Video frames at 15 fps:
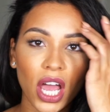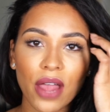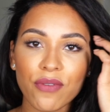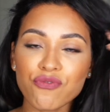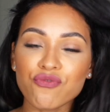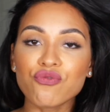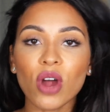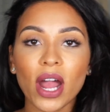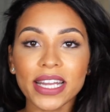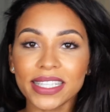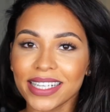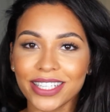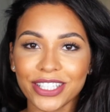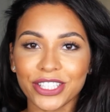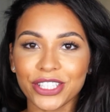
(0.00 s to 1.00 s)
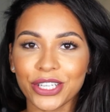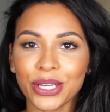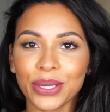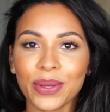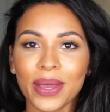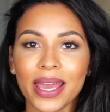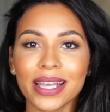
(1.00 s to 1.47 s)
dive right
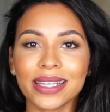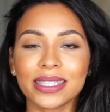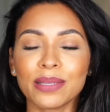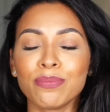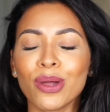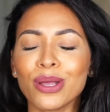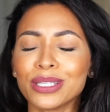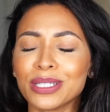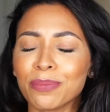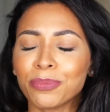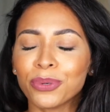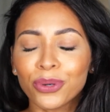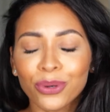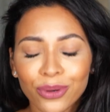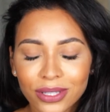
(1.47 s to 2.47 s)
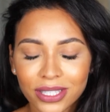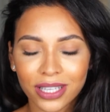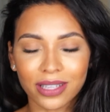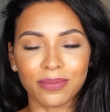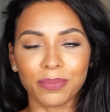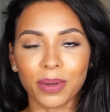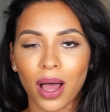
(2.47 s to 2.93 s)
into is the most
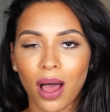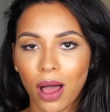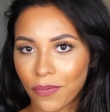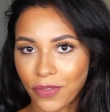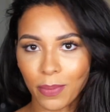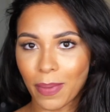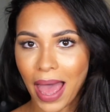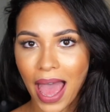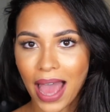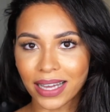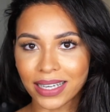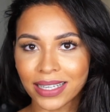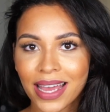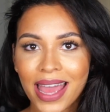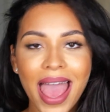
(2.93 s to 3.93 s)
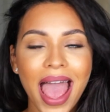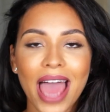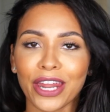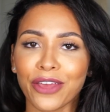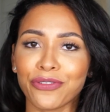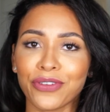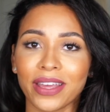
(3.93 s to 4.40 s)
important part of the bag,
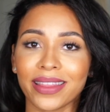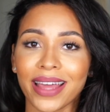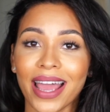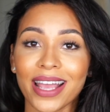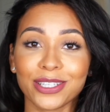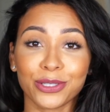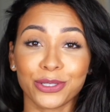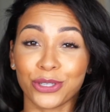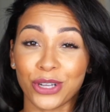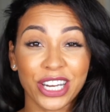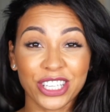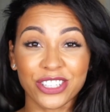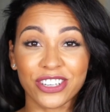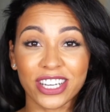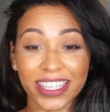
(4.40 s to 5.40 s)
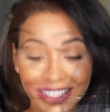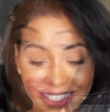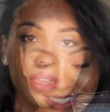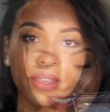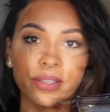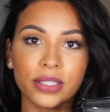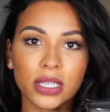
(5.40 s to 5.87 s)
and I think that is your toiletries.
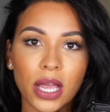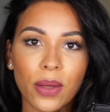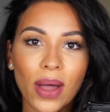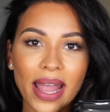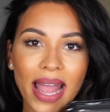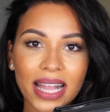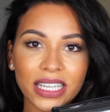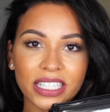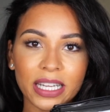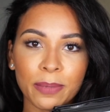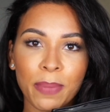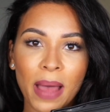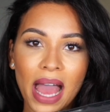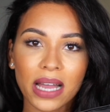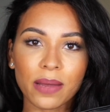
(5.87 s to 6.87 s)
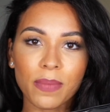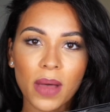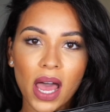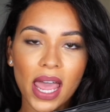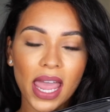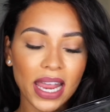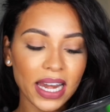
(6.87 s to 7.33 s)
So I actually pack
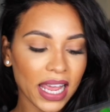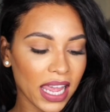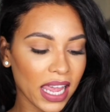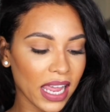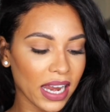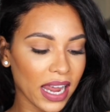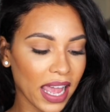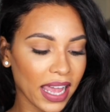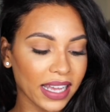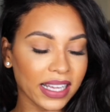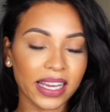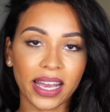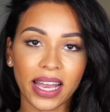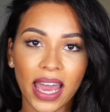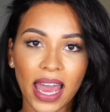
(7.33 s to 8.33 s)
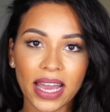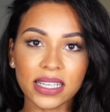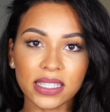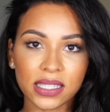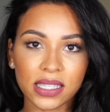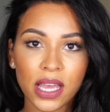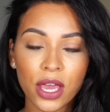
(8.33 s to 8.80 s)
mine in a clear
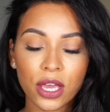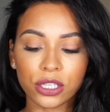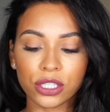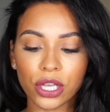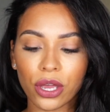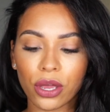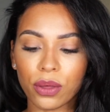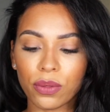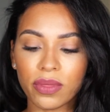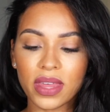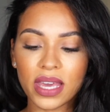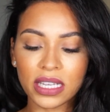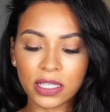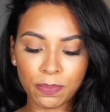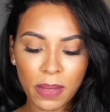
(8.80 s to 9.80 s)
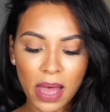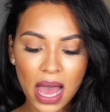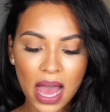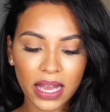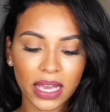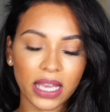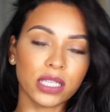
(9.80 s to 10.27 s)
case. So this
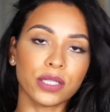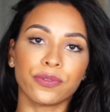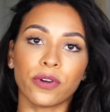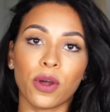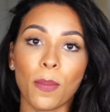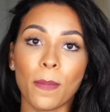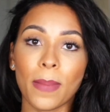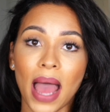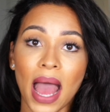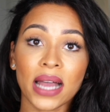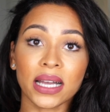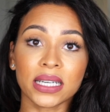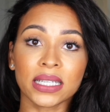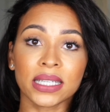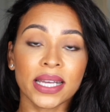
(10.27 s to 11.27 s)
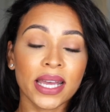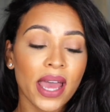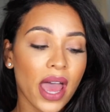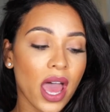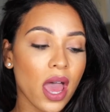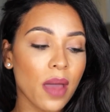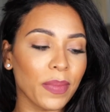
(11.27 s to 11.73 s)
bag is from MAC.
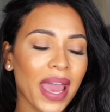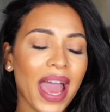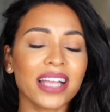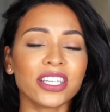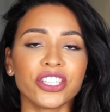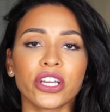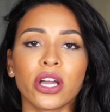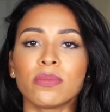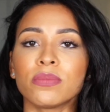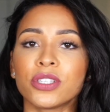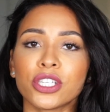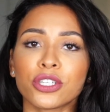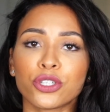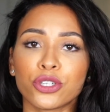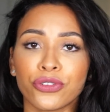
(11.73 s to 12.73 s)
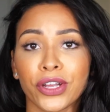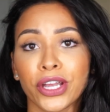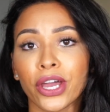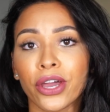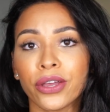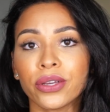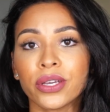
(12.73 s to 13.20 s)
It actually comes as a
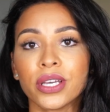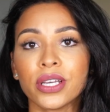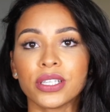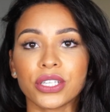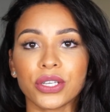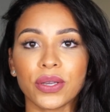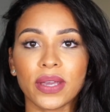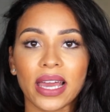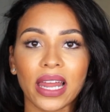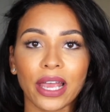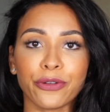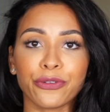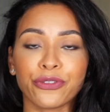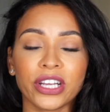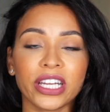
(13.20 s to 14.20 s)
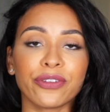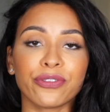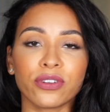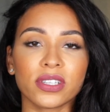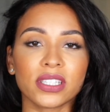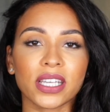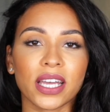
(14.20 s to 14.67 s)
trio, so you get like three
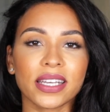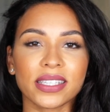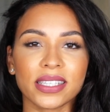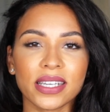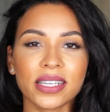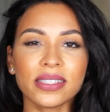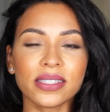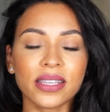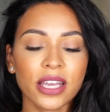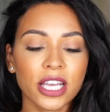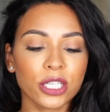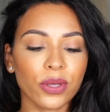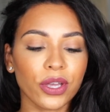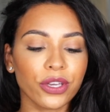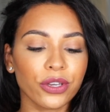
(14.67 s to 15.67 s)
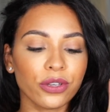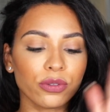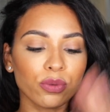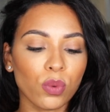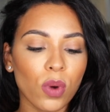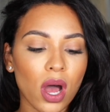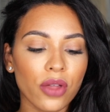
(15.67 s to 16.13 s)
different sizes. So I
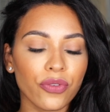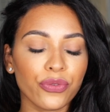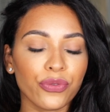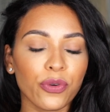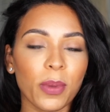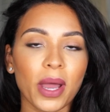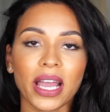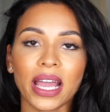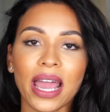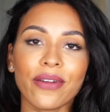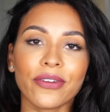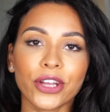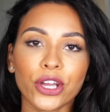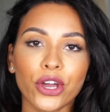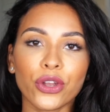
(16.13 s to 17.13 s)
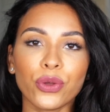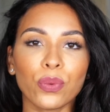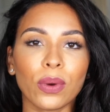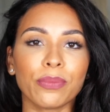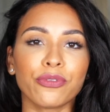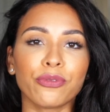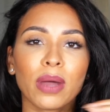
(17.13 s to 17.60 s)
use one for my carry-on,
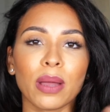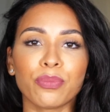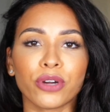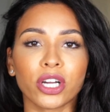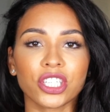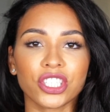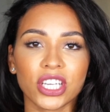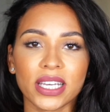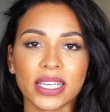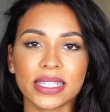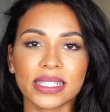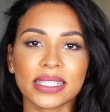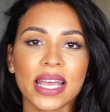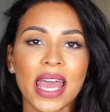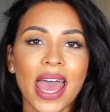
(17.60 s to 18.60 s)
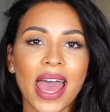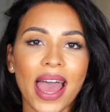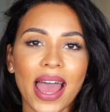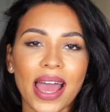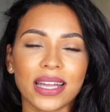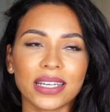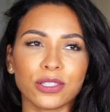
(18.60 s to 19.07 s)
one for my brushes,
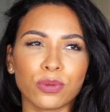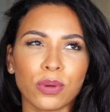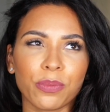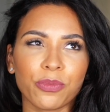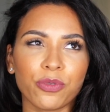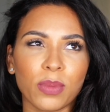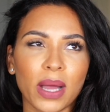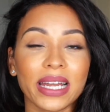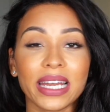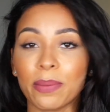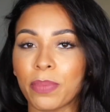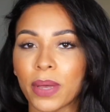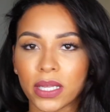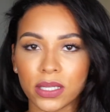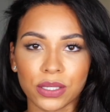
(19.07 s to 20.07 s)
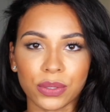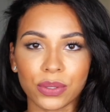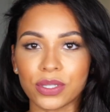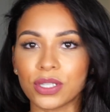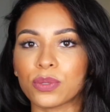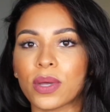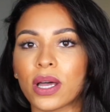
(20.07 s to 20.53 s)
and one for my lip
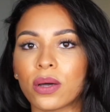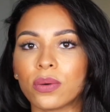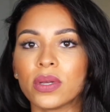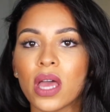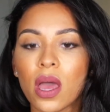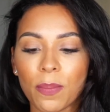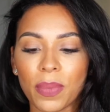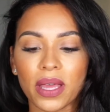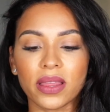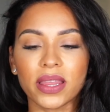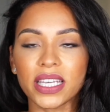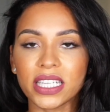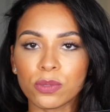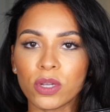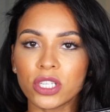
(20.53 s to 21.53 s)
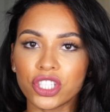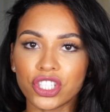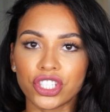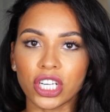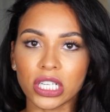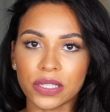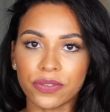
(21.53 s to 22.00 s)
pencils as well. But this
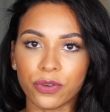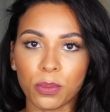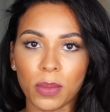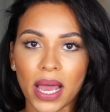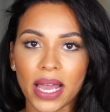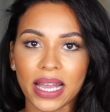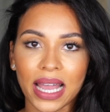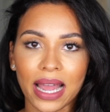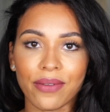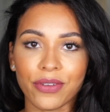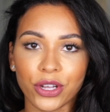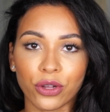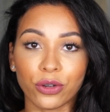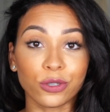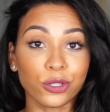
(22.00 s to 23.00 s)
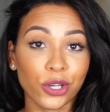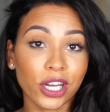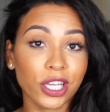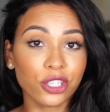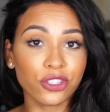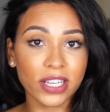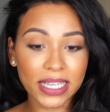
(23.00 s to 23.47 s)
one's just for my carry-on
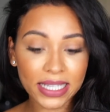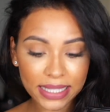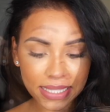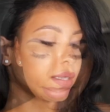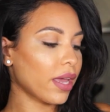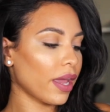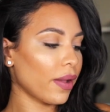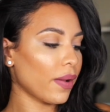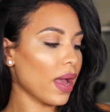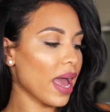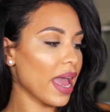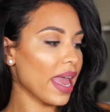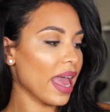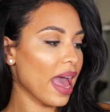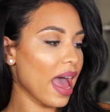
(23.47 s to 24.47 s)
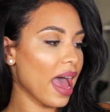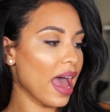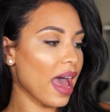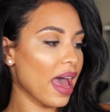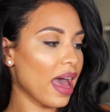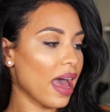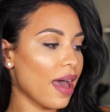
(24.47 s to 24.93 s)
toiletries. So I
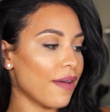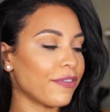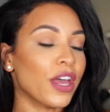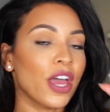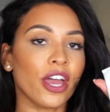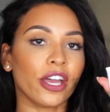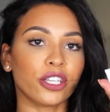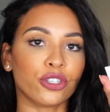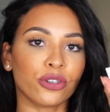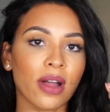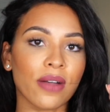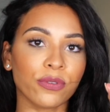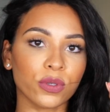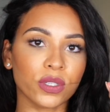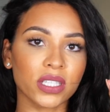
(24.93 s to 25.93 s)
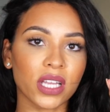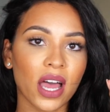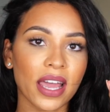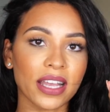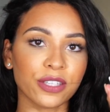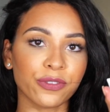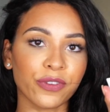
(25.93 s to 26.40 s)
have a travel
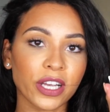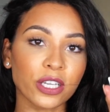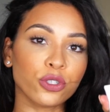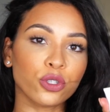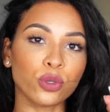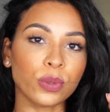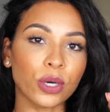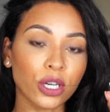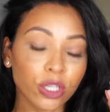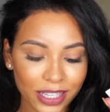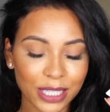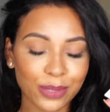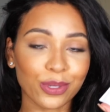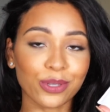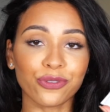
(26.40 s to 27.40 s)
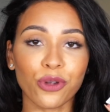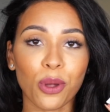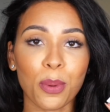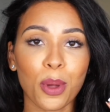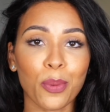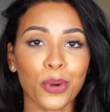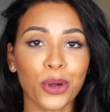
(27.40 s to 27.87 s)
size facial wash. This one's
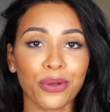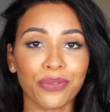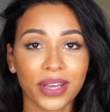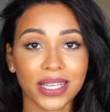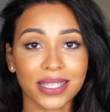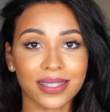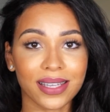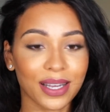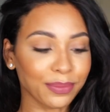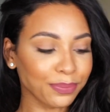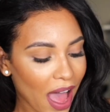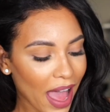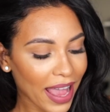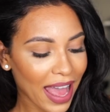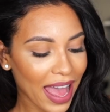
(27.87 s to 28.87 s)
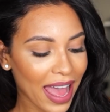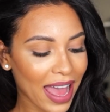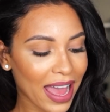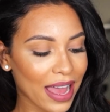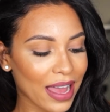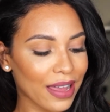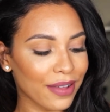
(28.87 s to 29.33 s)
from Amorovixa. I
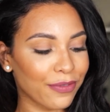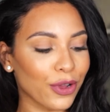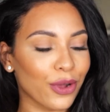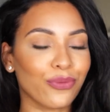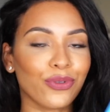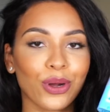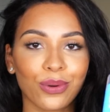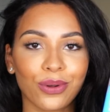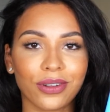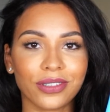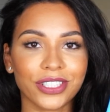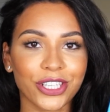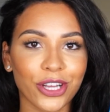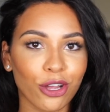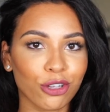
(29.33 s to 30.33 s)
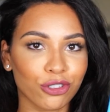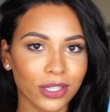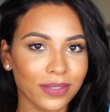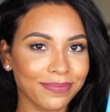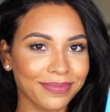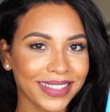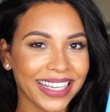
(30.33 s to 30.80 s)
have a roll-on
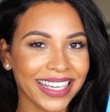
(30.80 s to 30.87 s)
deodorant,